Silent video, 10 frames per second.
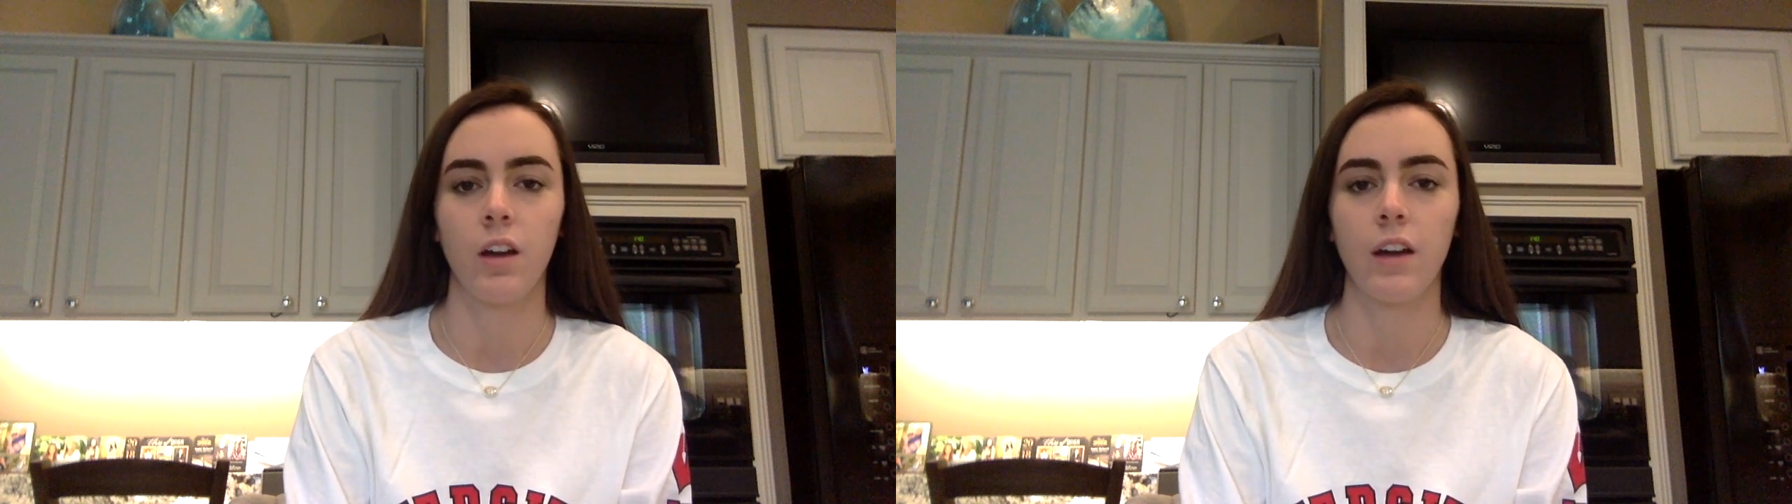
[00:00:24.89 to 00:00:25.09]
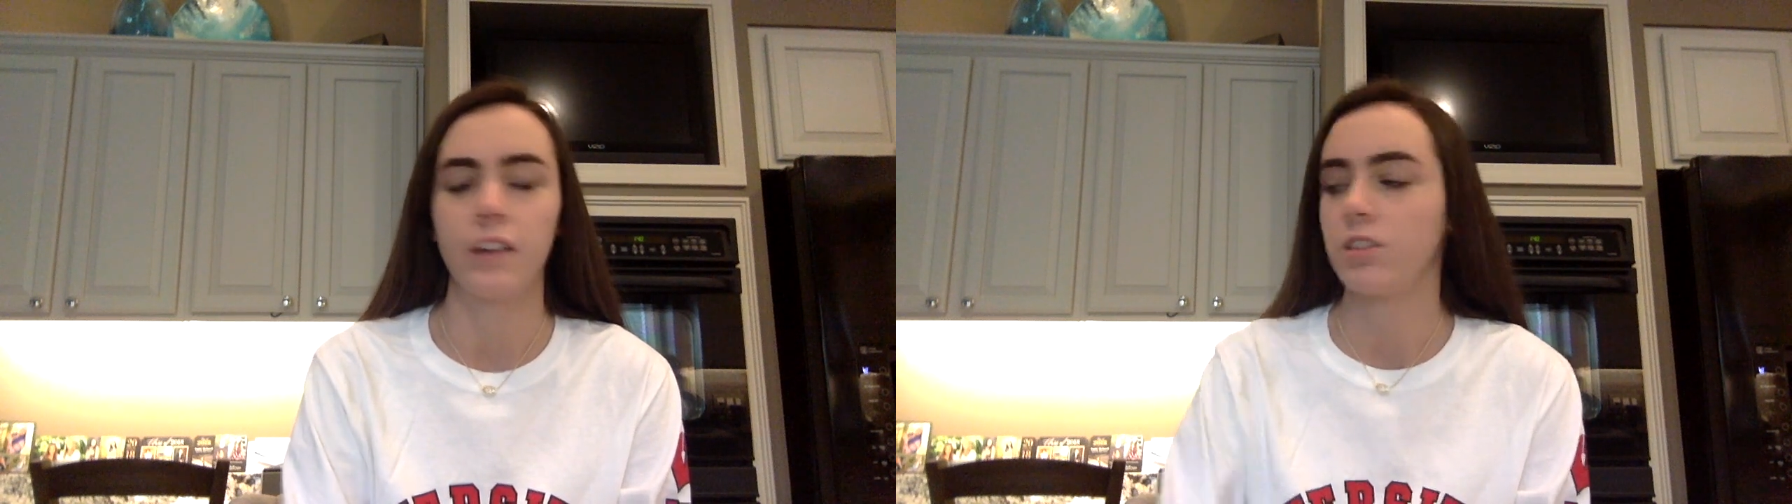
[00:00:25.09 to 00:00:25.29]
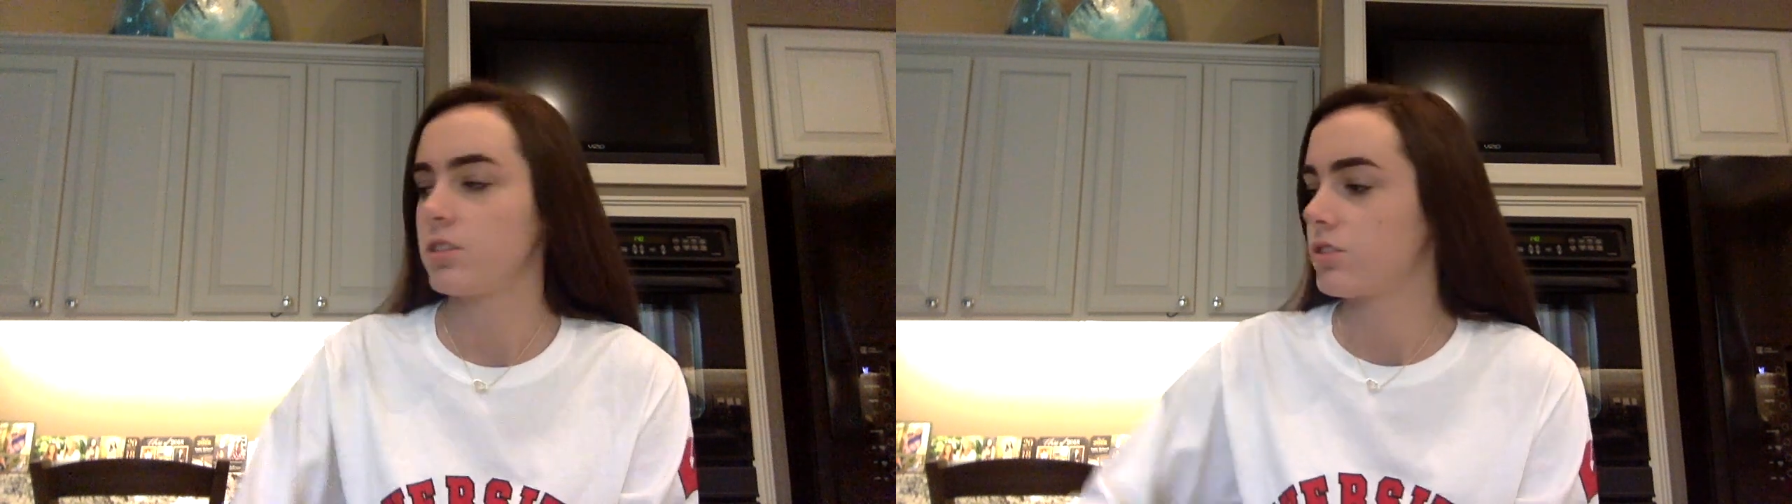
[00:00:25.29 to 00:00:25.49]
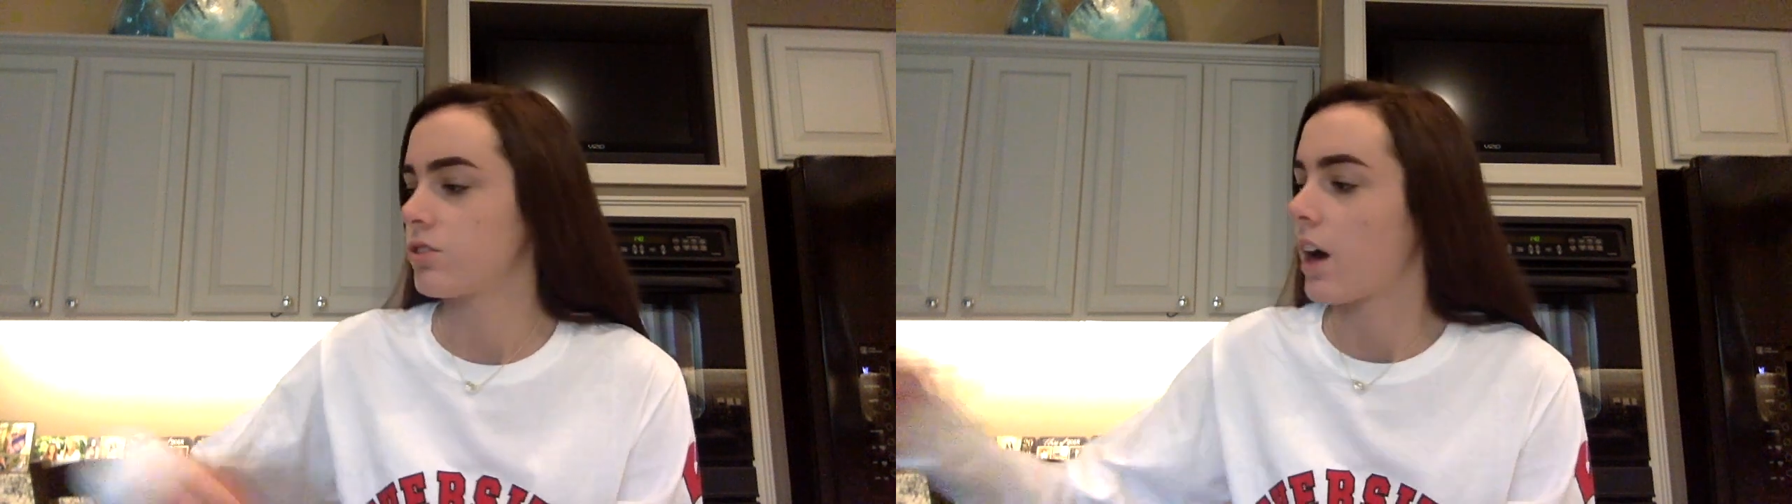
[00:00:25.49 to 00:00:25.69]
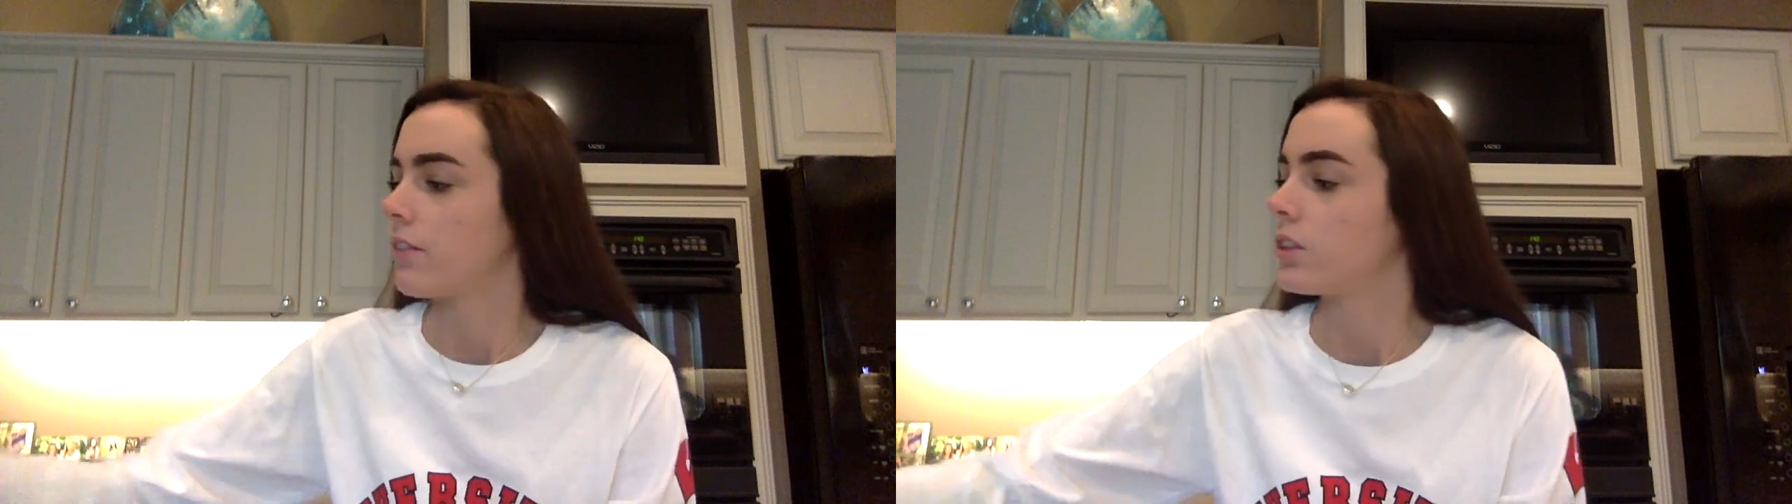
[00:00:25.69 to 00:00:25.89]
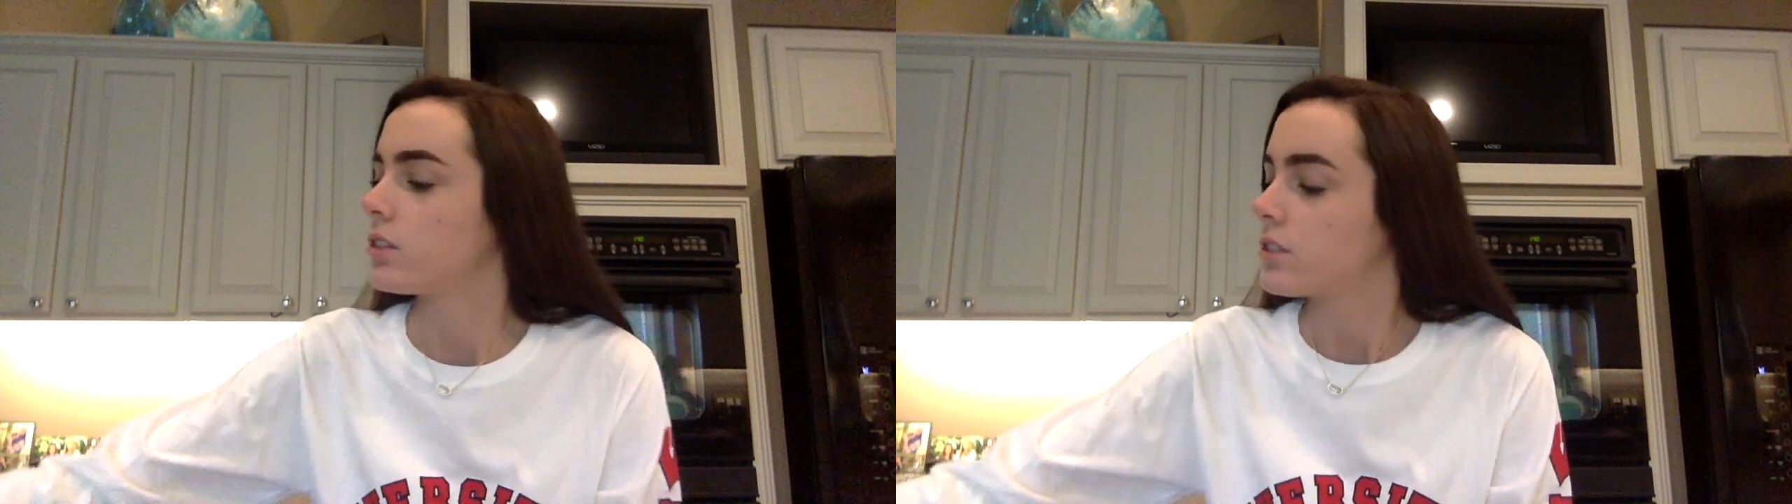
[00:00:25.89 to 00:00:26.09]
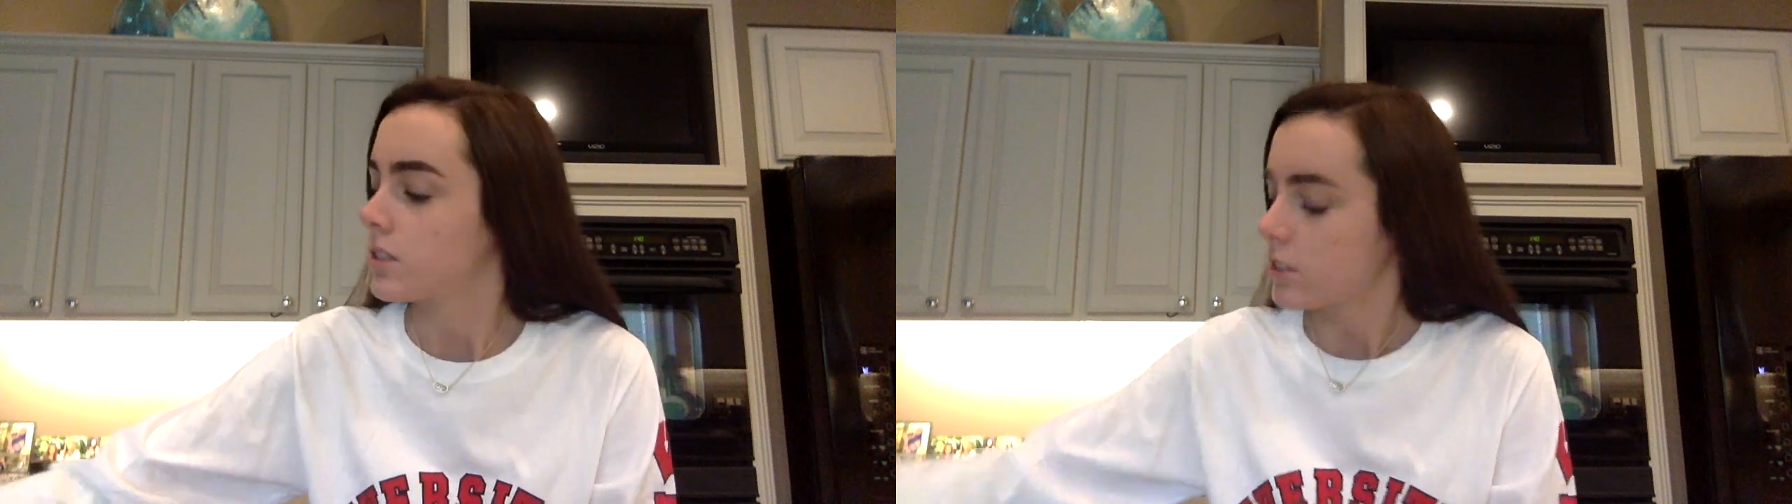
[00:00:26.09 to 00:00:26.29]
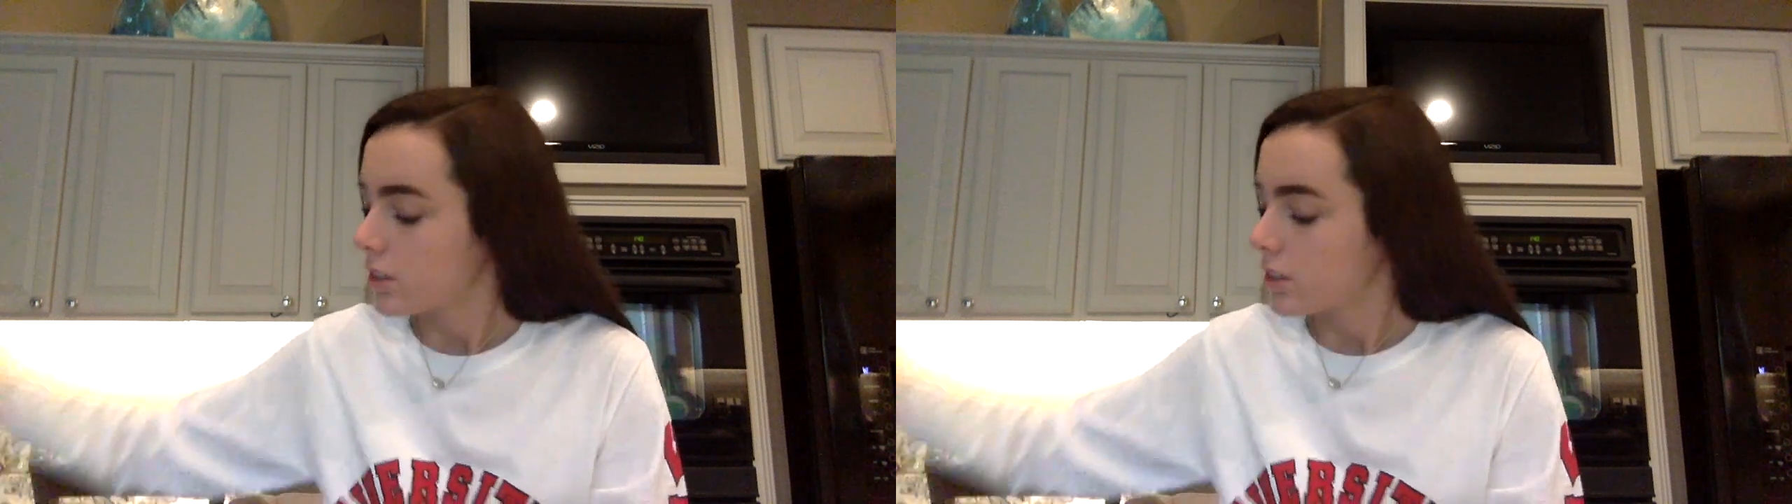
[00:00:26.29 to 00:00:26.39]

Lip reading: irons and drivers,